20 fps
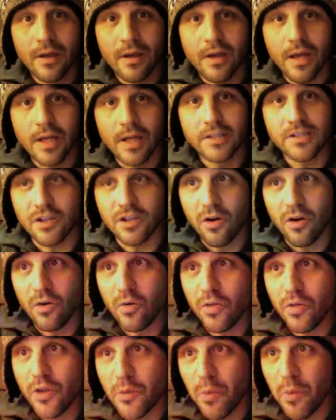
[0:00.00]
and
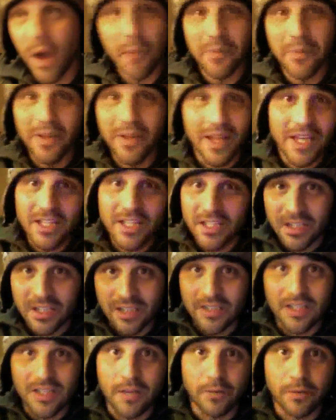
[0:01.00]
so their population
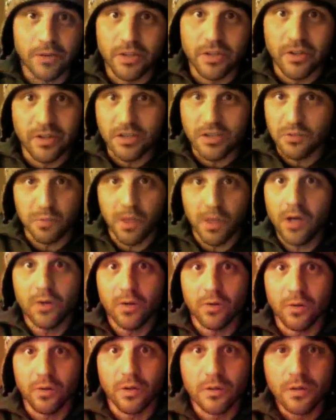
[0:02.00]
is able to
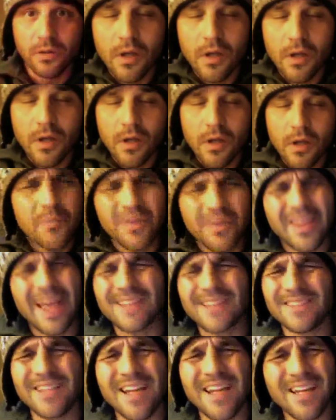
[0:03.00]
explode. But
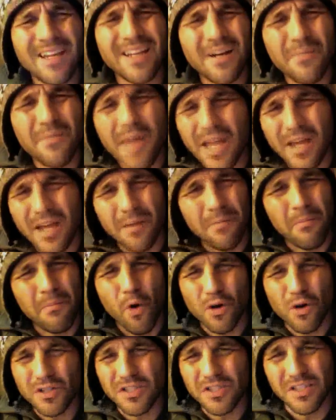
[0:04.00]
that's not going to make them
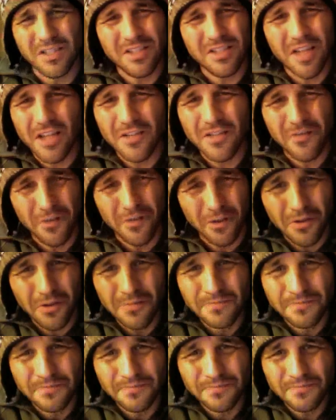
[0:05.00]
more successful.
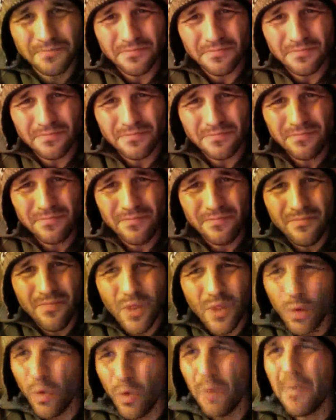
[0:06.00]

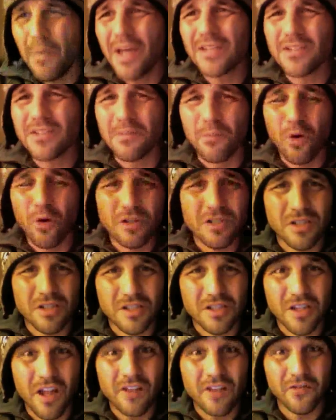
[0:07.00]
What makes them more
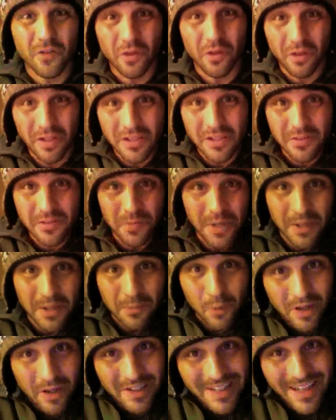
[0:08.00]
successful is being
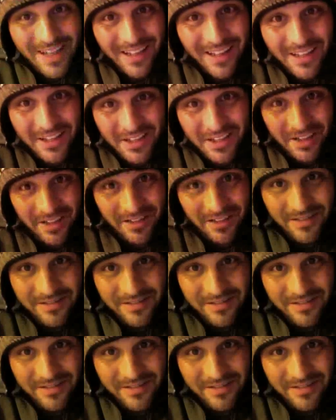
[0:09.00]
more intelligent.